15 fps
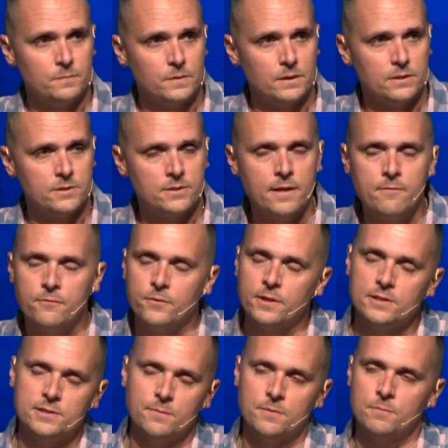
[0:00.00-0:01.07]
Because I'll never
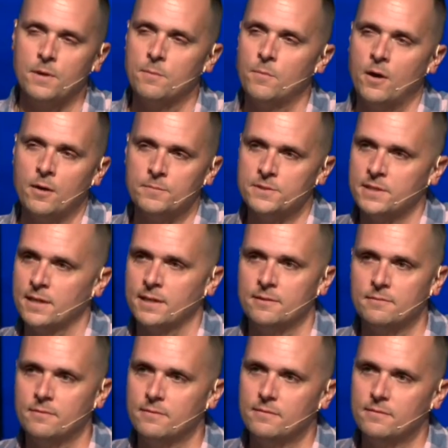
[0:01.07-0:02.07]
forget something my mom said